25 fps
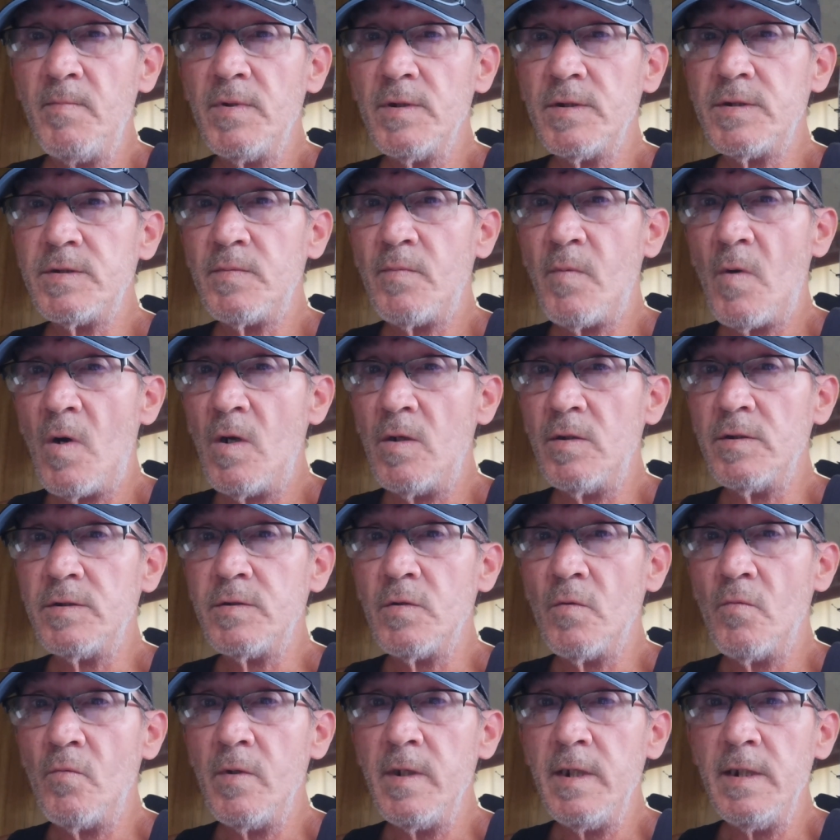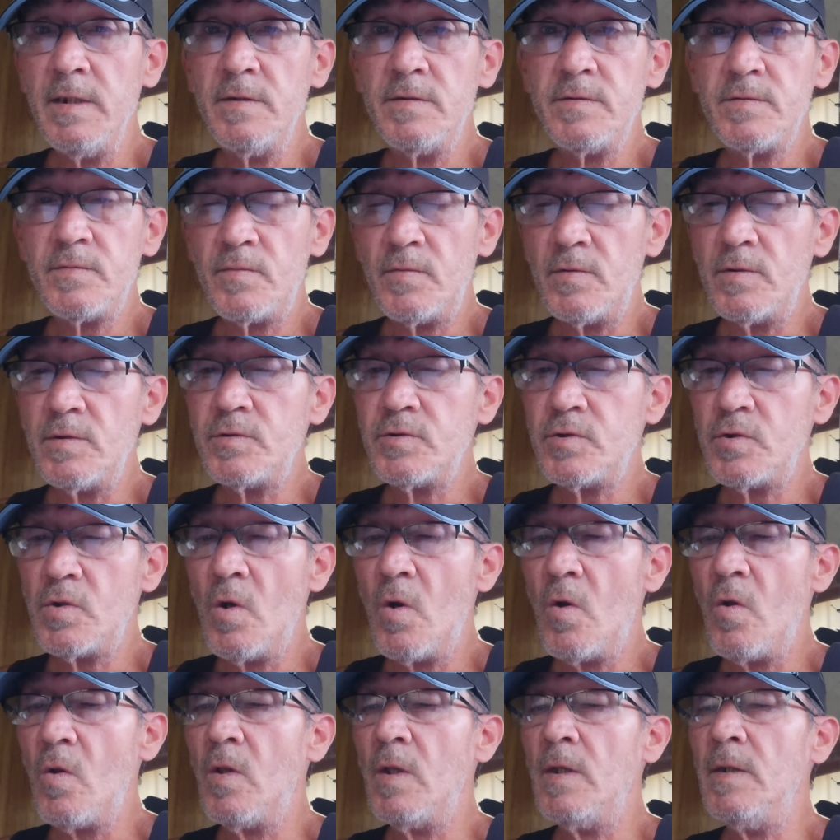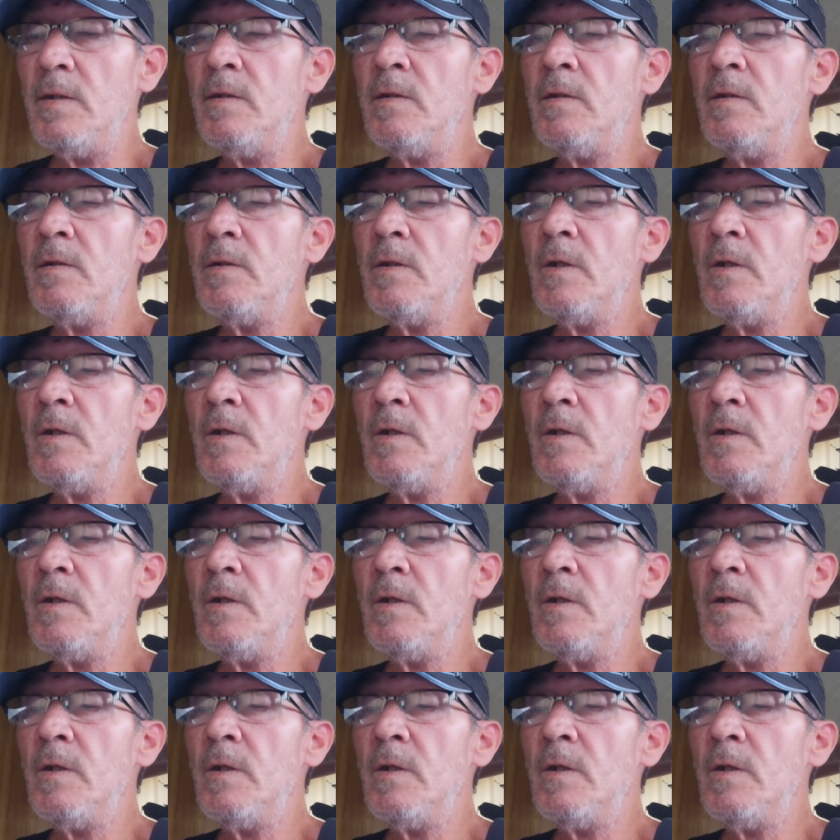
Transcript: as far as the weeds for trolling.